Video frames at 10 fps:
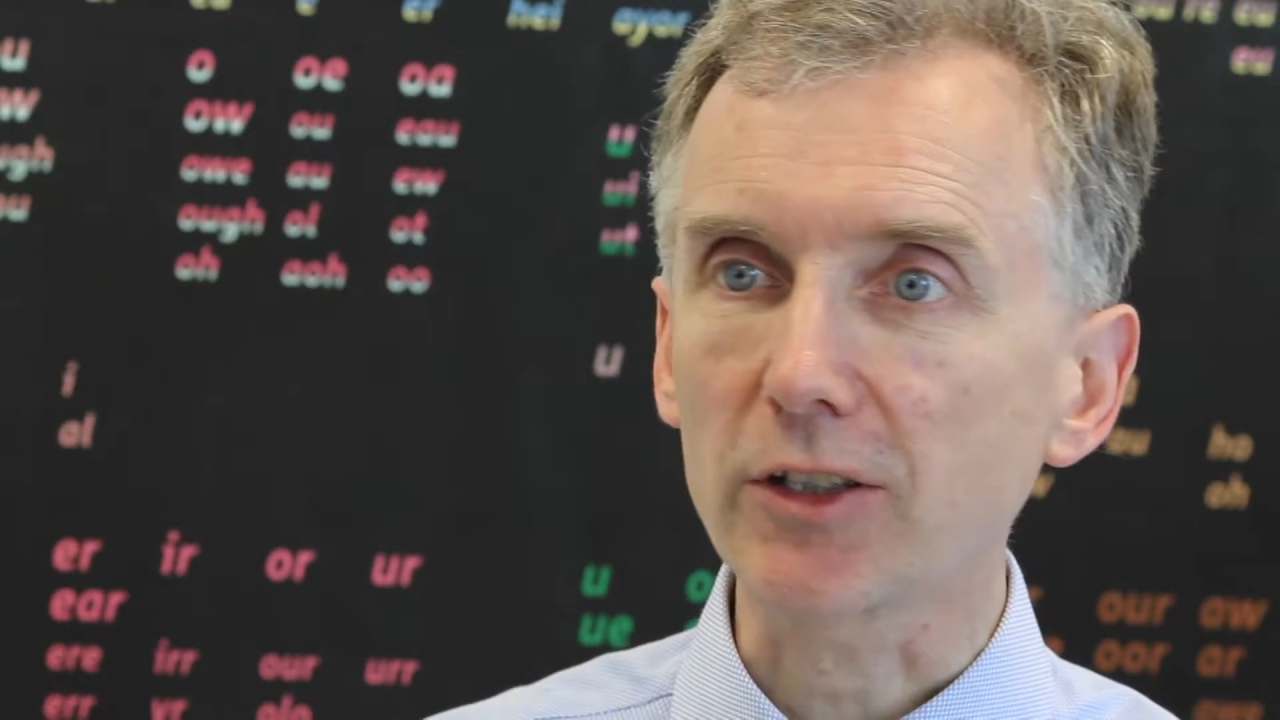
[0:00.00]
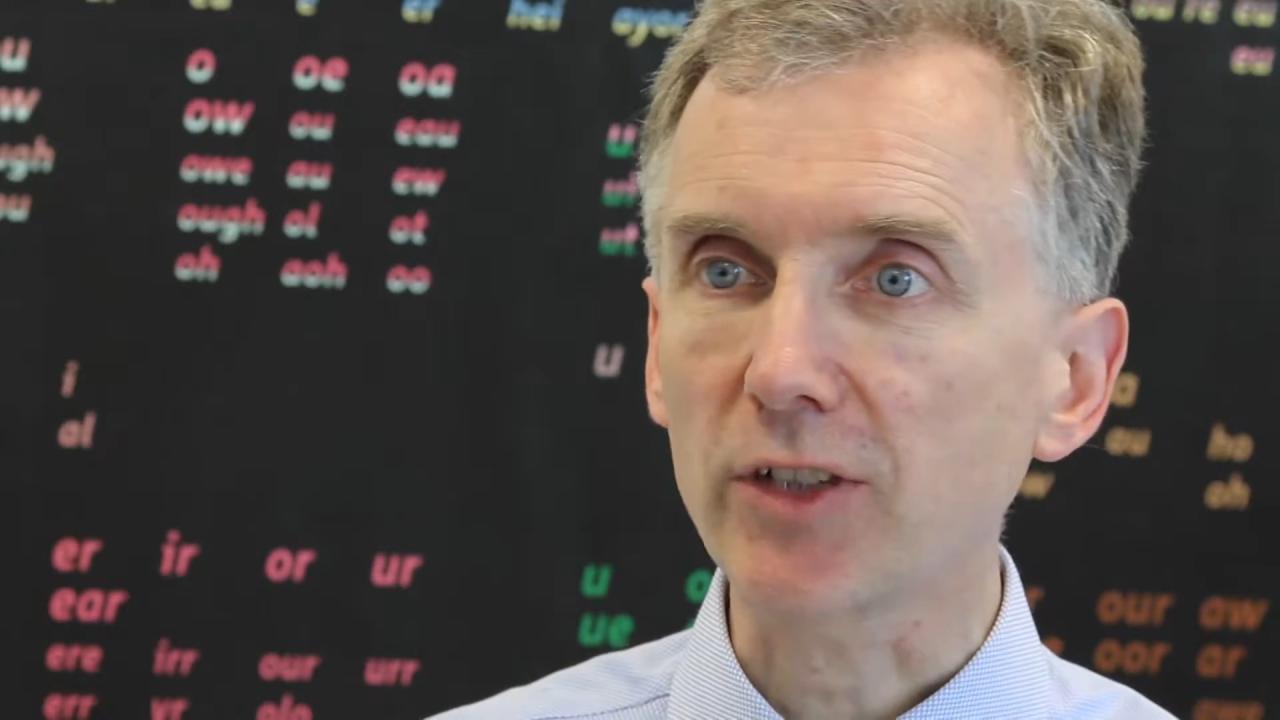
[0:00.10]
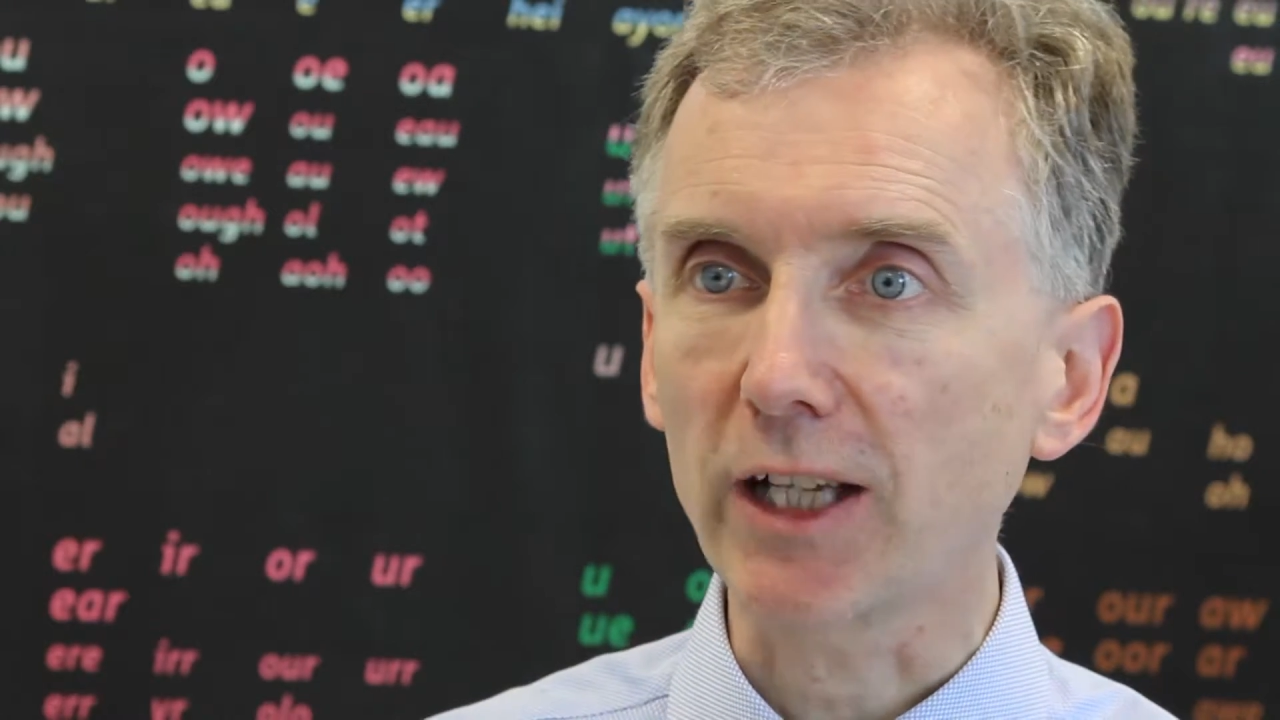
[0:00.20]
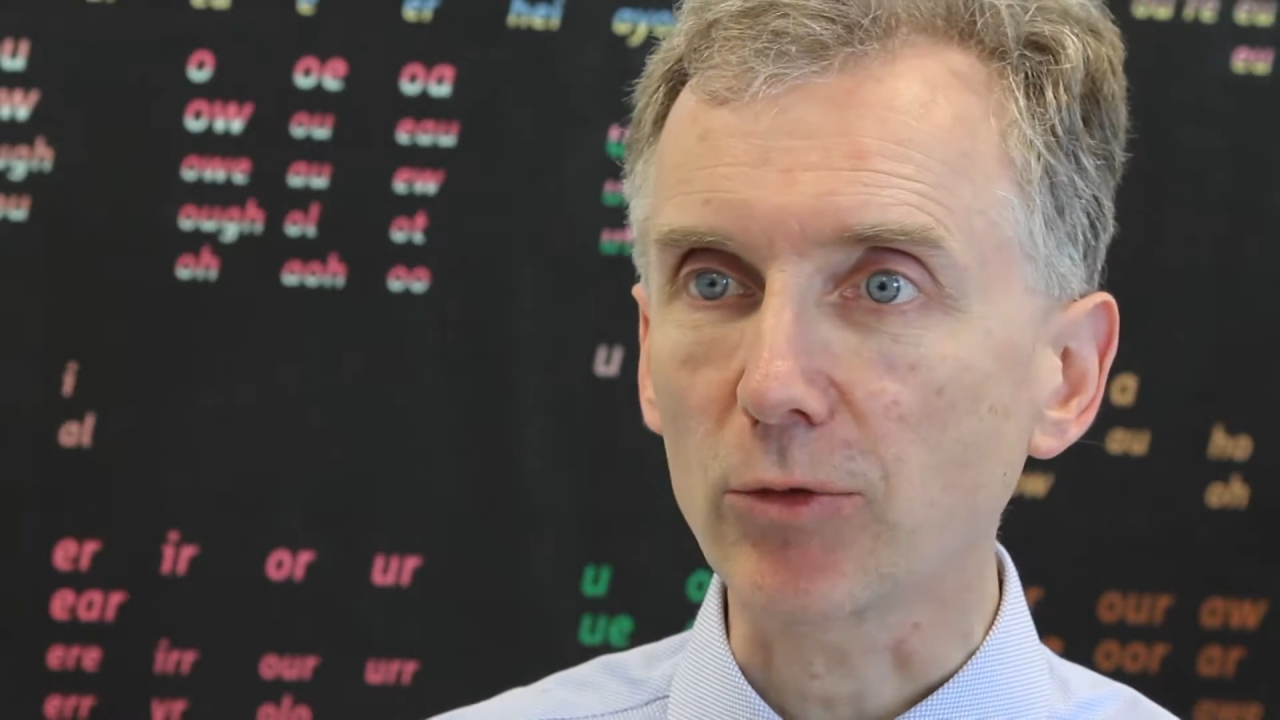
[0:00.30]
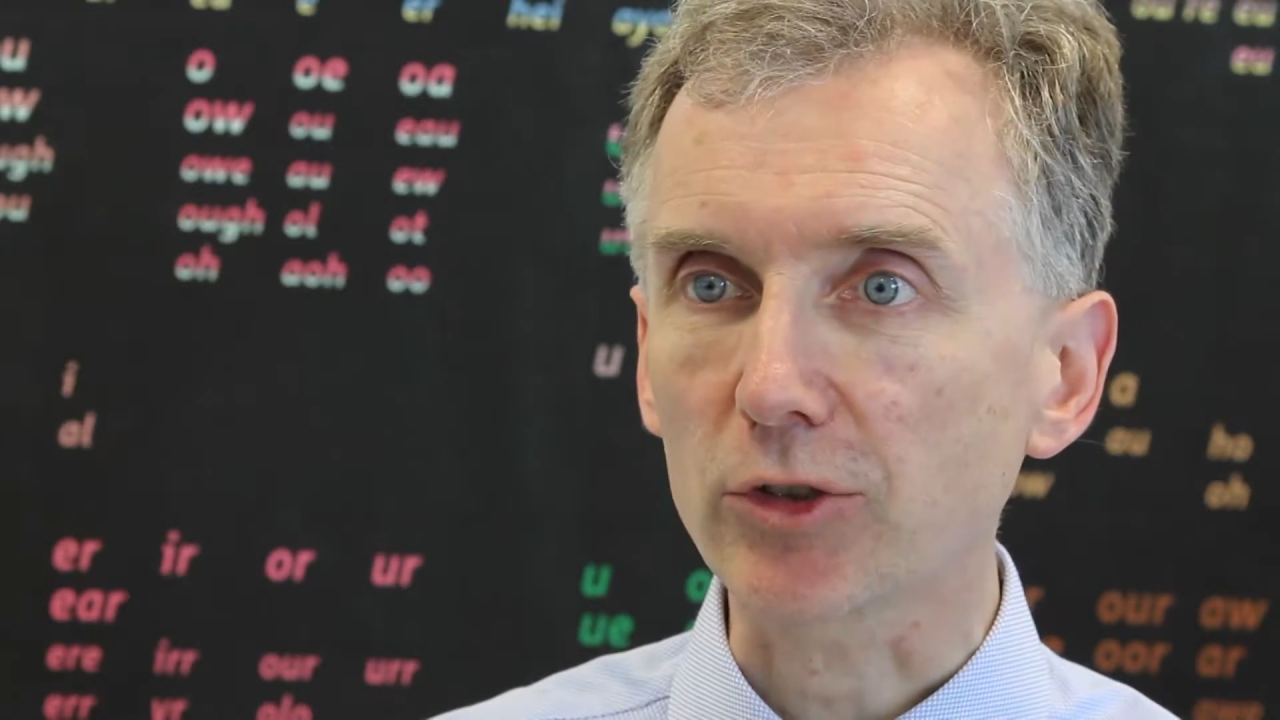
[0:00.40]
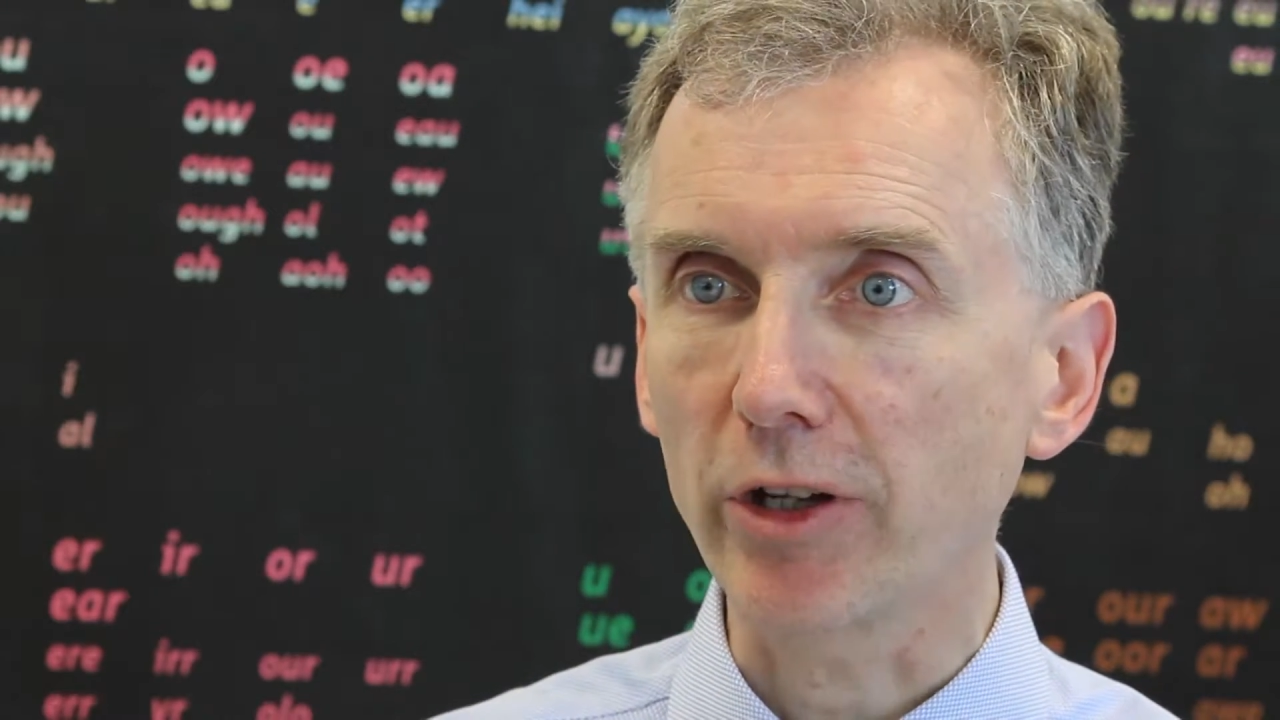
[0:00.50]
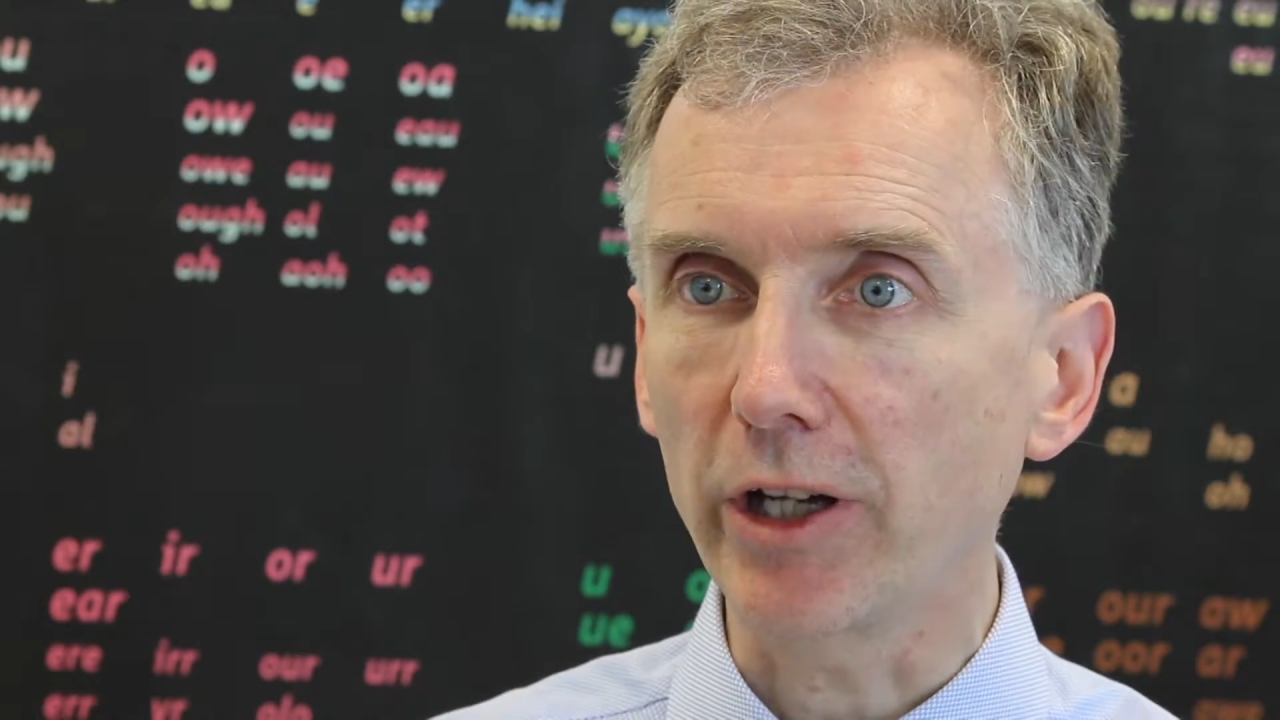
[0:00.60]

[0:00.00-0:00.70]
understands what's